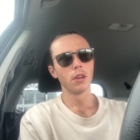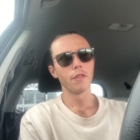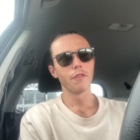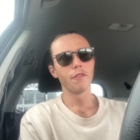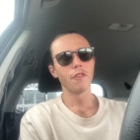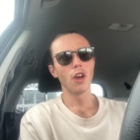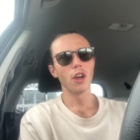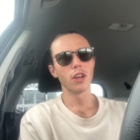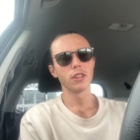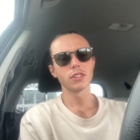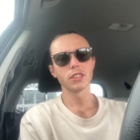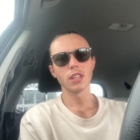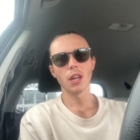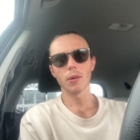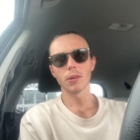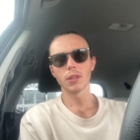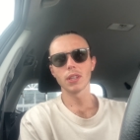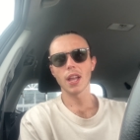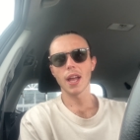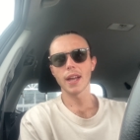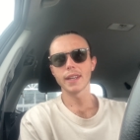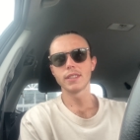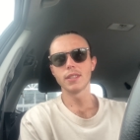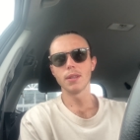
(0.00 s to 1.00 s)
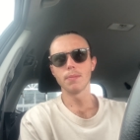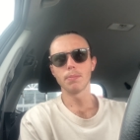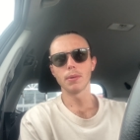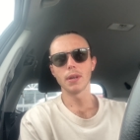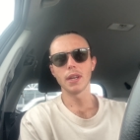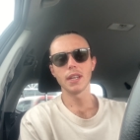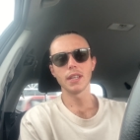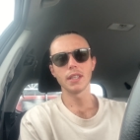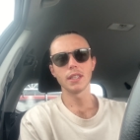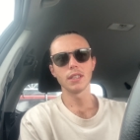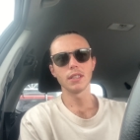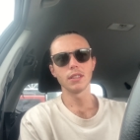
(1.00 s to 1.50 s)
First, I would like to
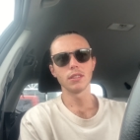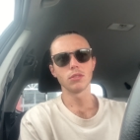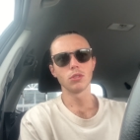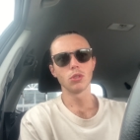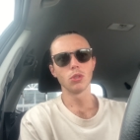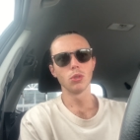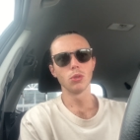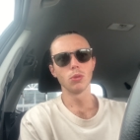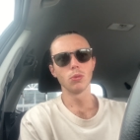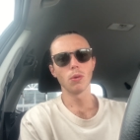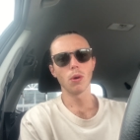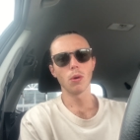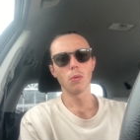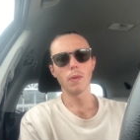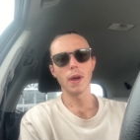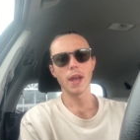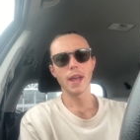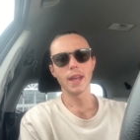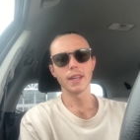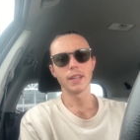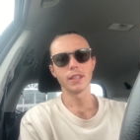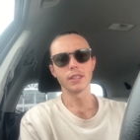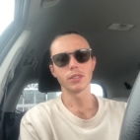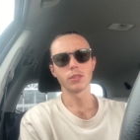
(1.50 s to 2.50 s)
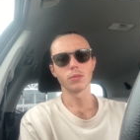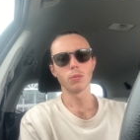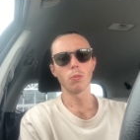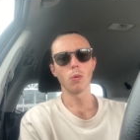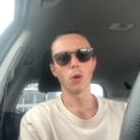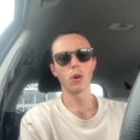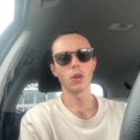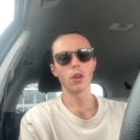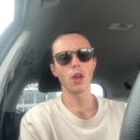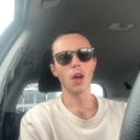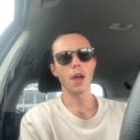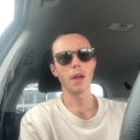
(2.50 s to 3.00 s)
bring to awareness
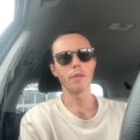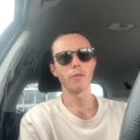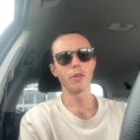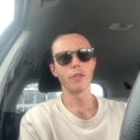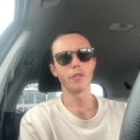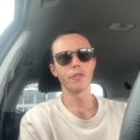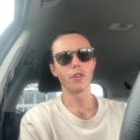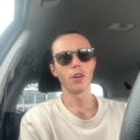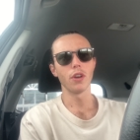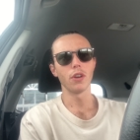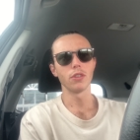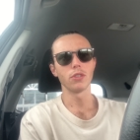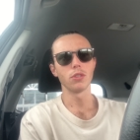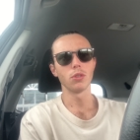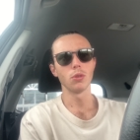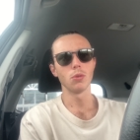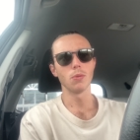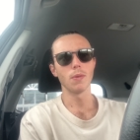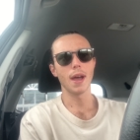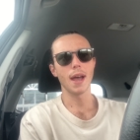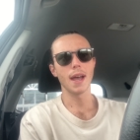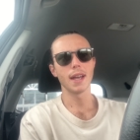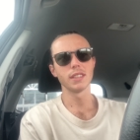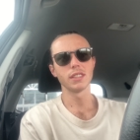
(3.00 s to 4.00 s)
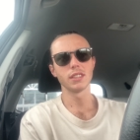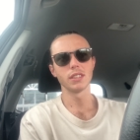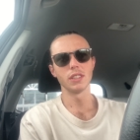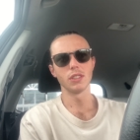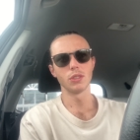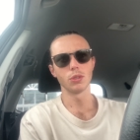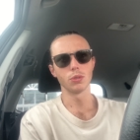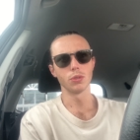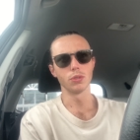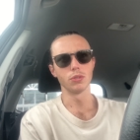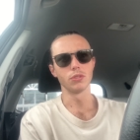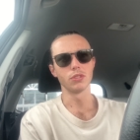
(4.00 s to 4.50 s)
what I refer to as the
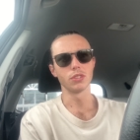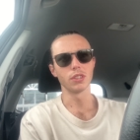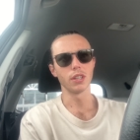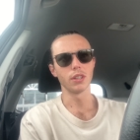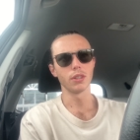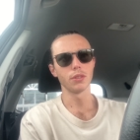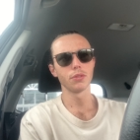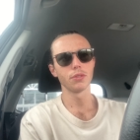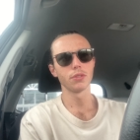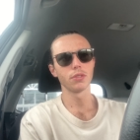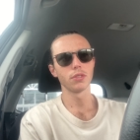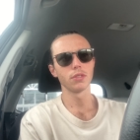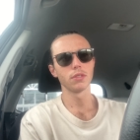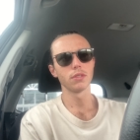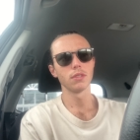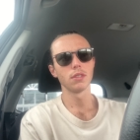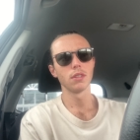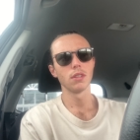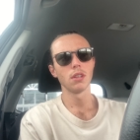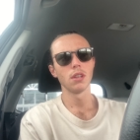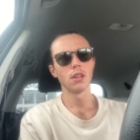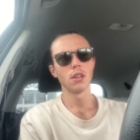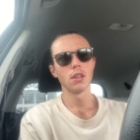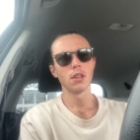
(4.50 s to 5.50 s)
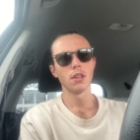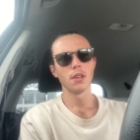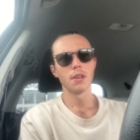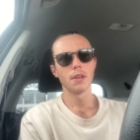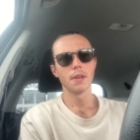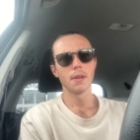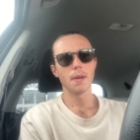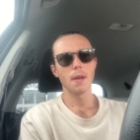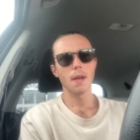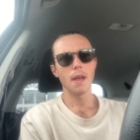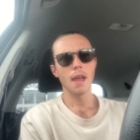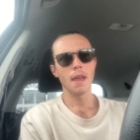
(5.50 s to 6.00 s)
true self,
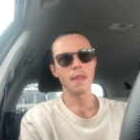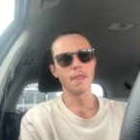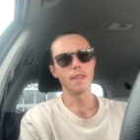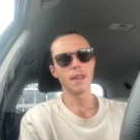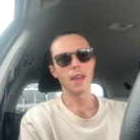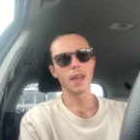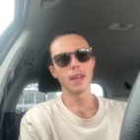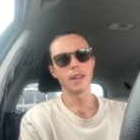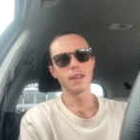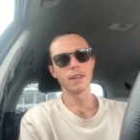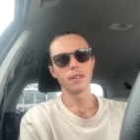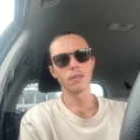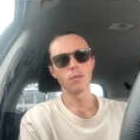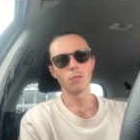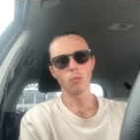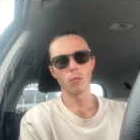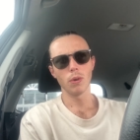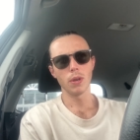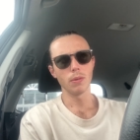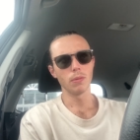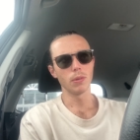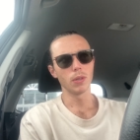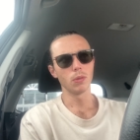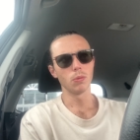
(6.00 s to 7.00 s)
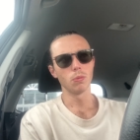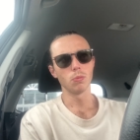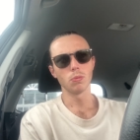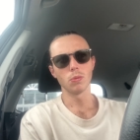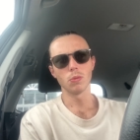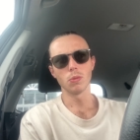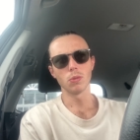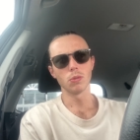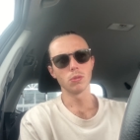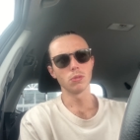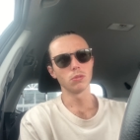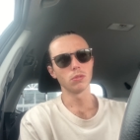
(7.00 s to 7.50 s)
and then we
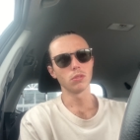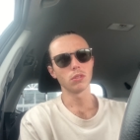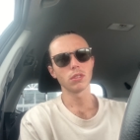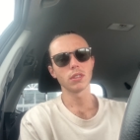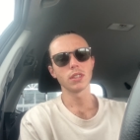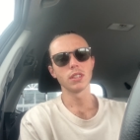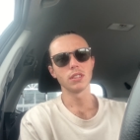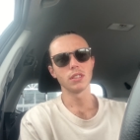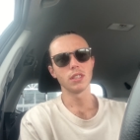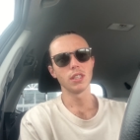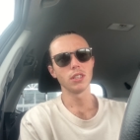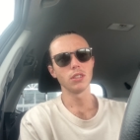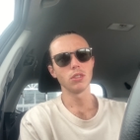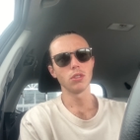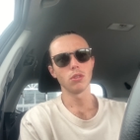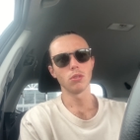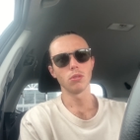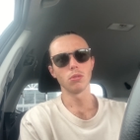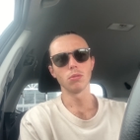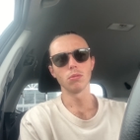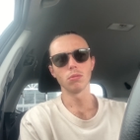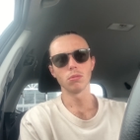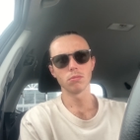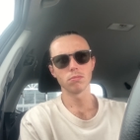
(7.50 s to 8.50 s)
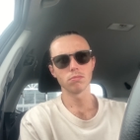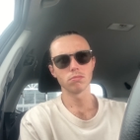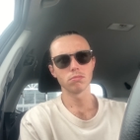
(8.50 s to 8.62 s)
will continue